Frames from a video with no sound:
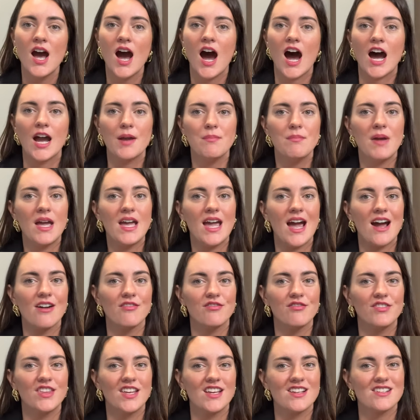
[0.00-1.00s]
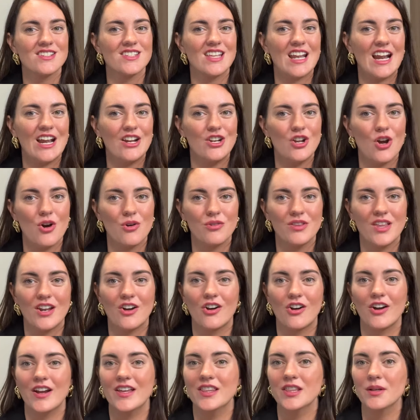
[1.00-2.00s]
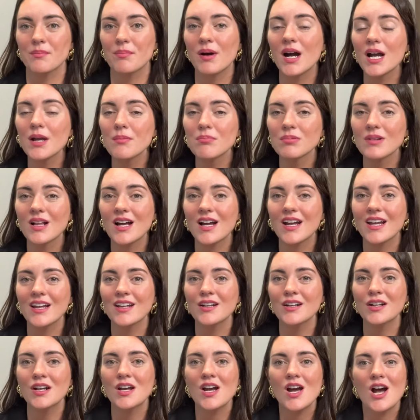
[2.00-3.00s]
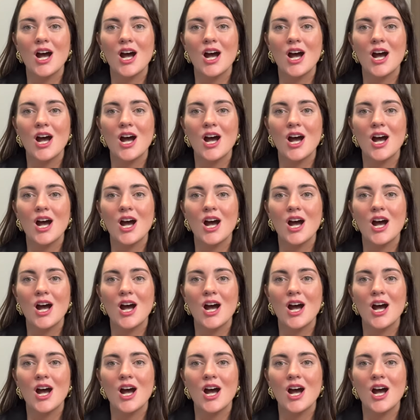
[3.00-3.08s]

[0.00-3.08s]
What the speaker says: I may have things that I know that are in the pipeline,